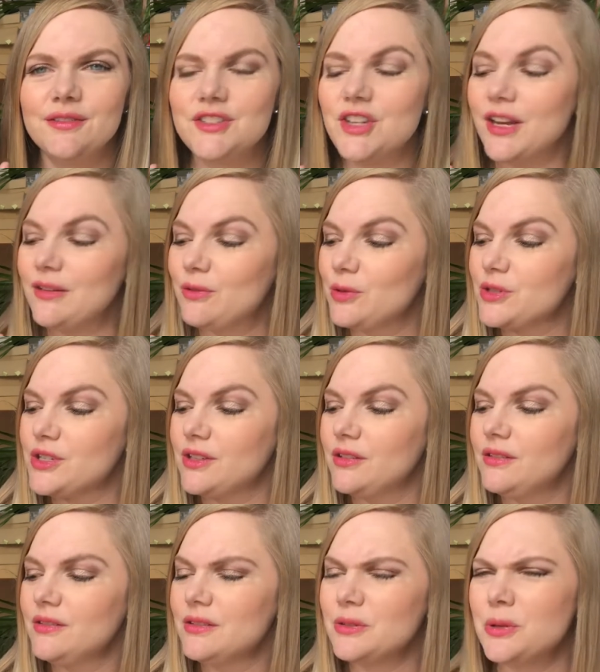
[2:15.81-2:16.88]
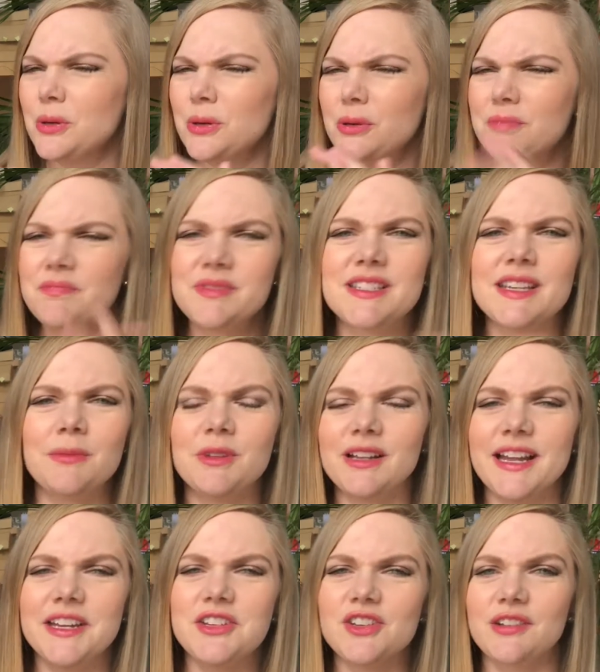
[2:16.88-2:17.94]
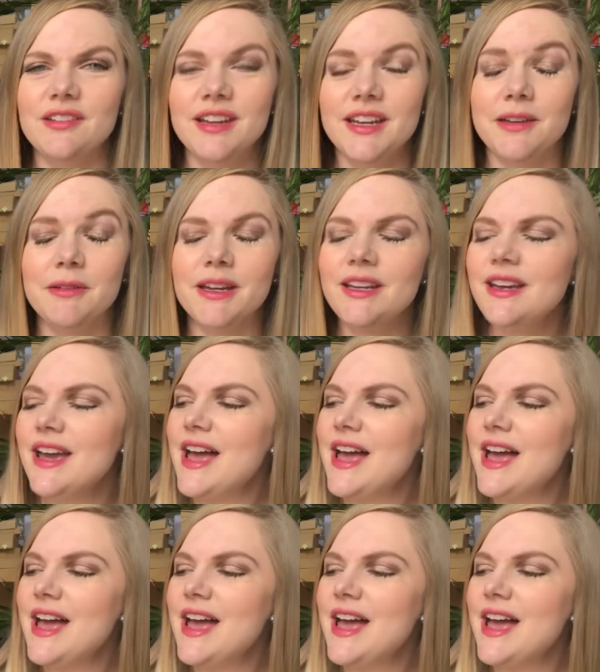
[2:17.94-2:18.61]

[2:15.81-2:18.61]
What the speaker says: Jane Rawson, or some relation anyway.